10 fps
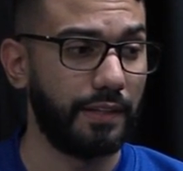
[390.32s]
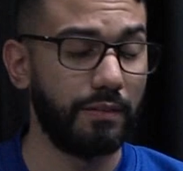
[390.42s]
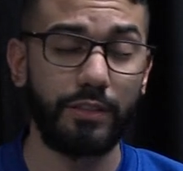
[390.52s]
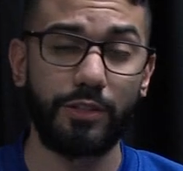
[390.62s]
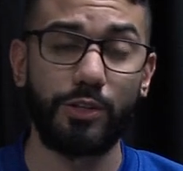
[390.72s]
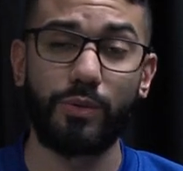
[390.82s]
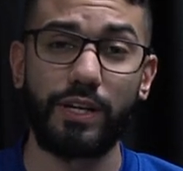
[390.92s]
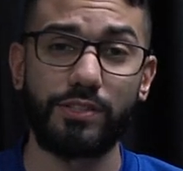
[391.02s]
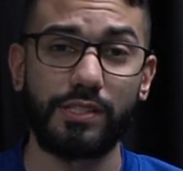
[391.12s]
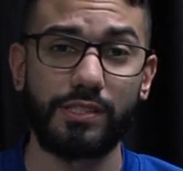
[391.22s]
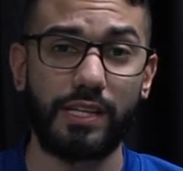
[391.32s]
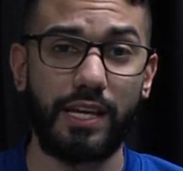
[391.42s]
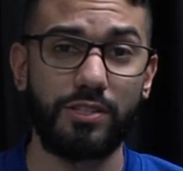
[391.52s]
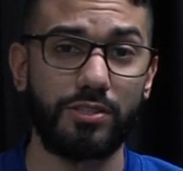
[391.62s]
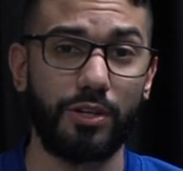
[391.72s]
I really don't know what else to
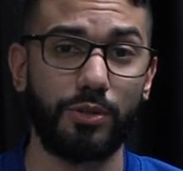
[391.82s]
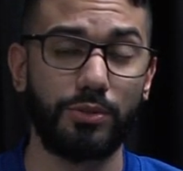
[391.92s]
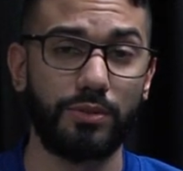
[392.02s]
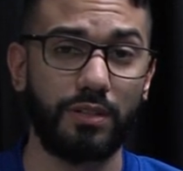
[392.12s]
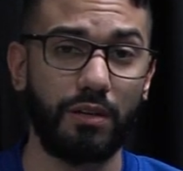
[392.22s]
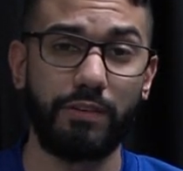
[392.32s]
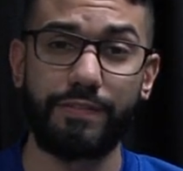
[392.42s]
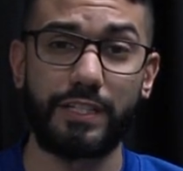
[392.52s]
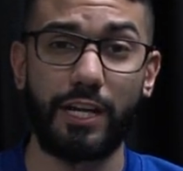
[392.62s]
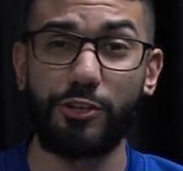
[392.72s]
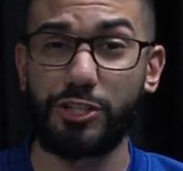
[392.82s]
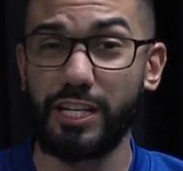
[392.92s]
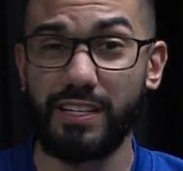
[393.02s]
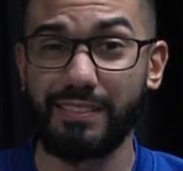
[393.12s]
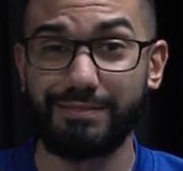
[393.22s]
say, so
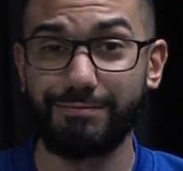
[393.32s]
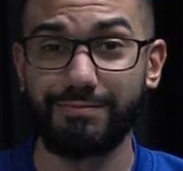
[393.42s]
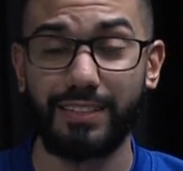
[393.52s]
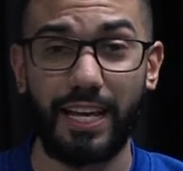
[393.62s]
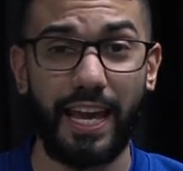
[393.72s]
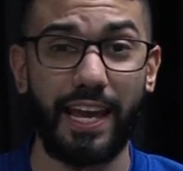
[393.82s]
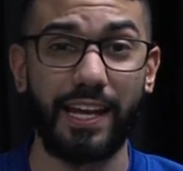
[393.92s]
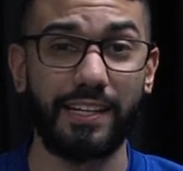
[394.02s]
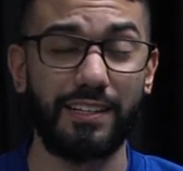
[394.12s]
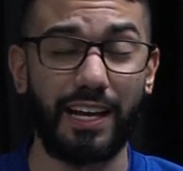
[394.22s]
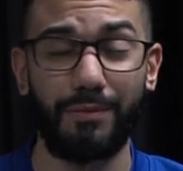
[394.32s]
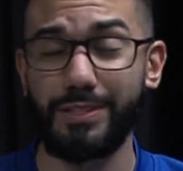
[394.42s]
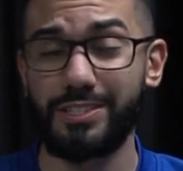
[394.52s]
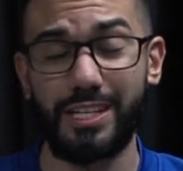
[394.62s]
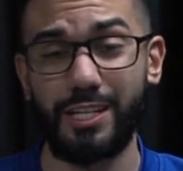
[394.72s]
arrivederci, and I'll be
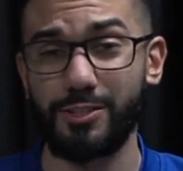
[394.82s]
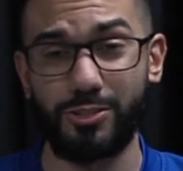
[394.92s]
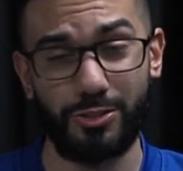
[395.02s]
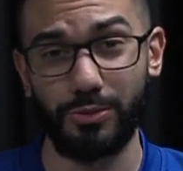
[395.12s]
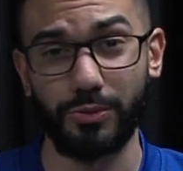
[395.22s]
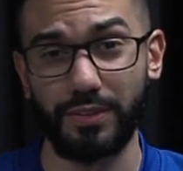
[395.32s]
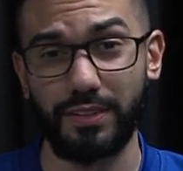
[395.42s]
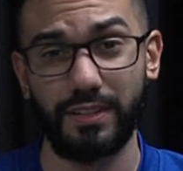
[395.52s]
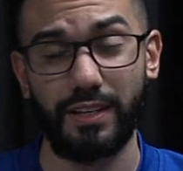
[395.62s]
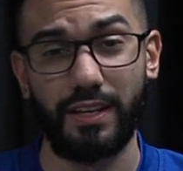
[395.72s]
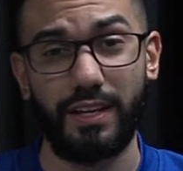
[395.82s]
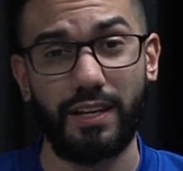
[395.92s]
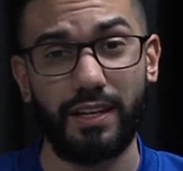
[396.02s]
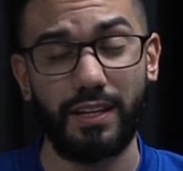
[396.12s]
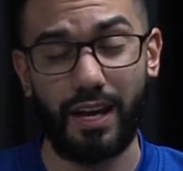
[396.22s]
seeing you soon.
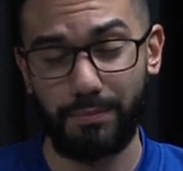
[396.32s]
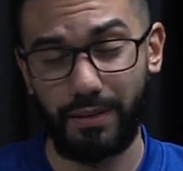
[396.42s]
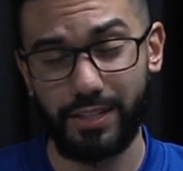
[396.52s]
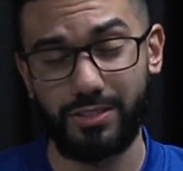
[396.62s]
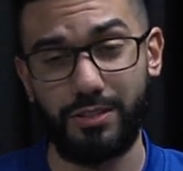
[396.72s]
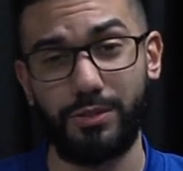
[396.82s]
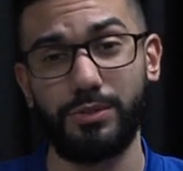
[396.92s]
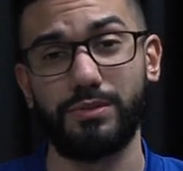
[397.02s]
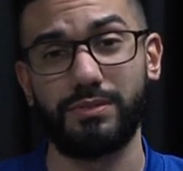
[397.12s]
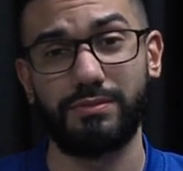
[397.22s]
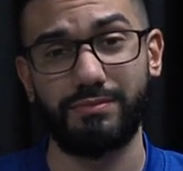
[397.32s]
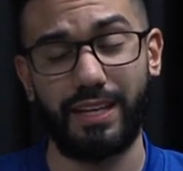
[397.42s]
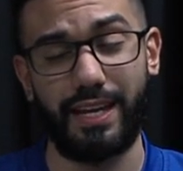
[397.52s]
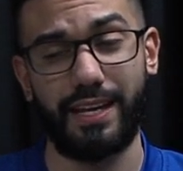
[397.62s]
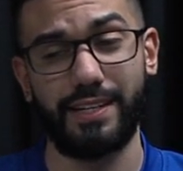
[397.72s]
God bless you,
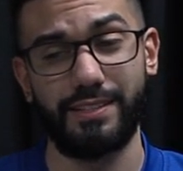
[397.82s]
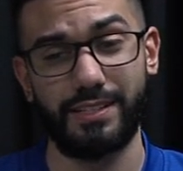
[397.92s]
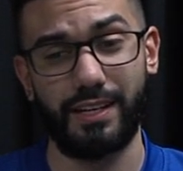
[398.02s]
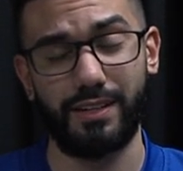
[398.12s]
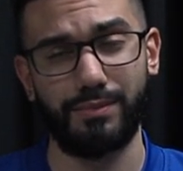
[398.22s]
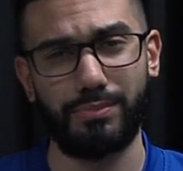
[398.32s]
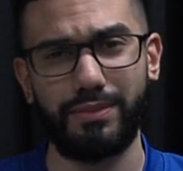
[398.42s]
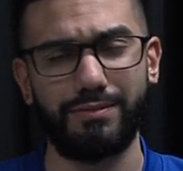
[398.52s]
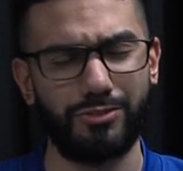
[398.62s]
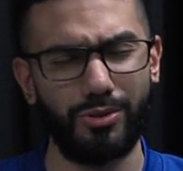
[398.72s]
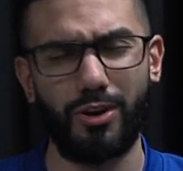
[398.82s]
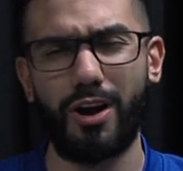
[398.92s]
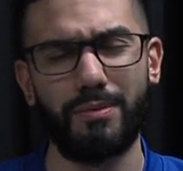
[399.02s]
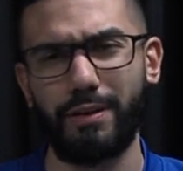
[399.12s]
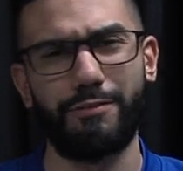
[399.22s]
and to
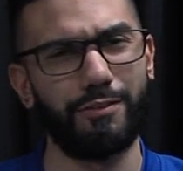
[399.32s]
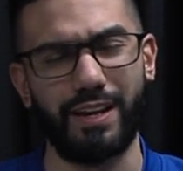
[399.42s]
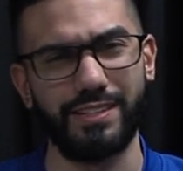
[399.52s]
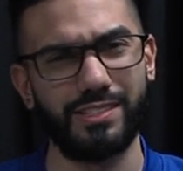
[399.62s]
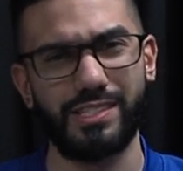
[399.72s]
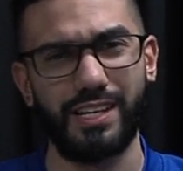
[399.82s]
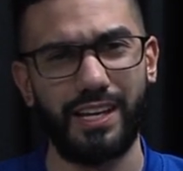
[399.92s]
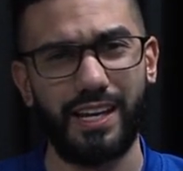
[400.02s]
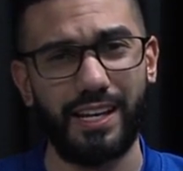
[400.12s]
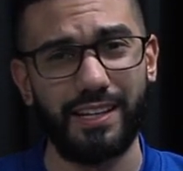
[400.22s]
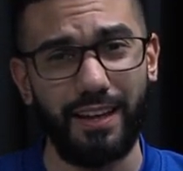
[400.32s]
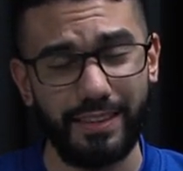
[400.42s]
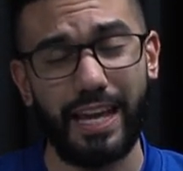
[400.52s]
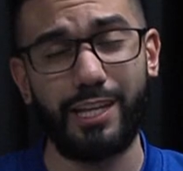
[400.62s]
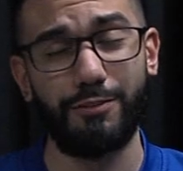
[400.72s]
all my friends,
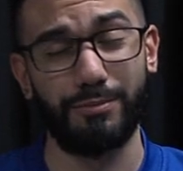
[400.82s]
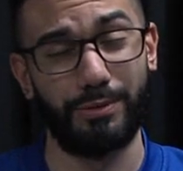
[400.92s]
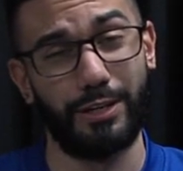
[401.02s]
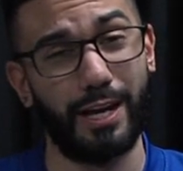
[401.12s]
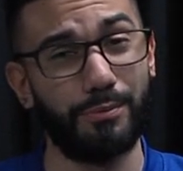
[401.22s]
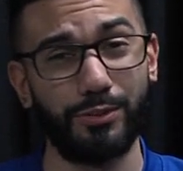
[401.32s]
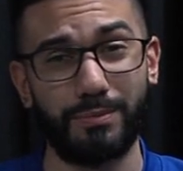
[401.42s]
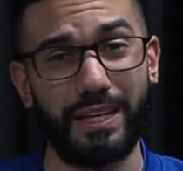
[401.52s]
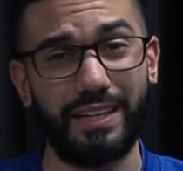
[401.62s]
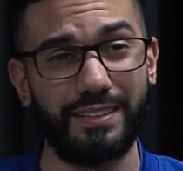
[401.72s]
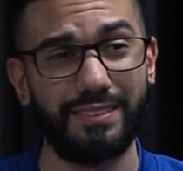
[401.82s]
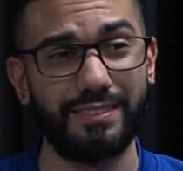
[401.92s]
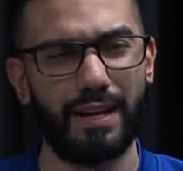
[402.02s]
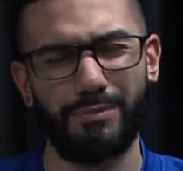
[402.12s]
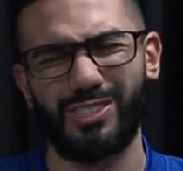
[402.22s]
thank you for putting up with me.
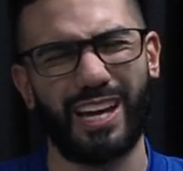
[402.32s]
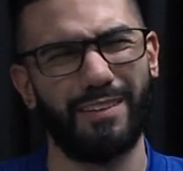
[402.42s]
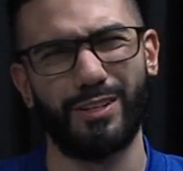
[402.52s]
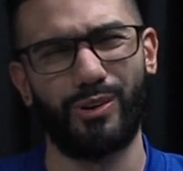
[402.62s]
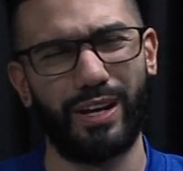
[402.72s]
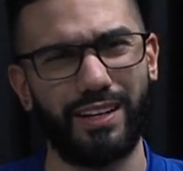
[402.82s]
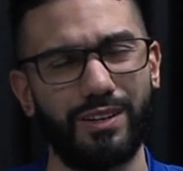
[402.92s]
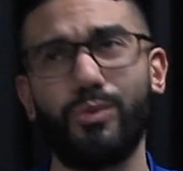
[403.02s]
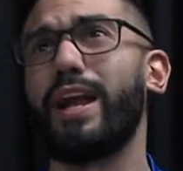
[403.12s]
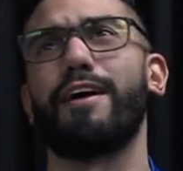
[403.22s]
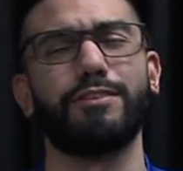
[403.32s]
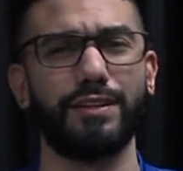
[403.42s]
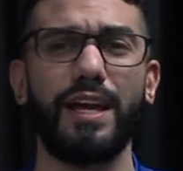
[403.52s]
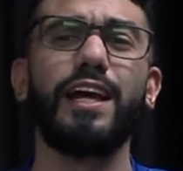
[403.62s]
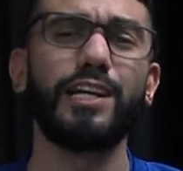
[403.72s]
I'm just kind of annoying. Whatever.
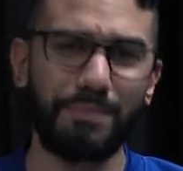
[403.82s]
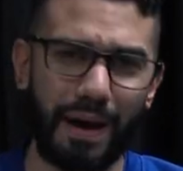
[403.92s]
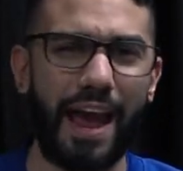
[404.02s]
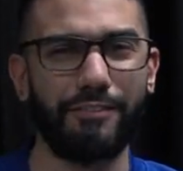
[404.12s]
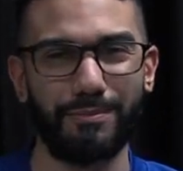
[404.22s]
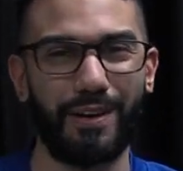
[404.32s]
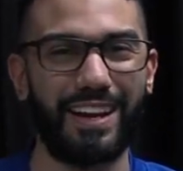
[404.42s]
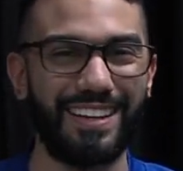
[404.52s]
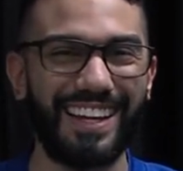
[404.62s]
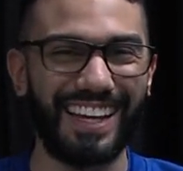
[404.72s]
Goodbye, everybody.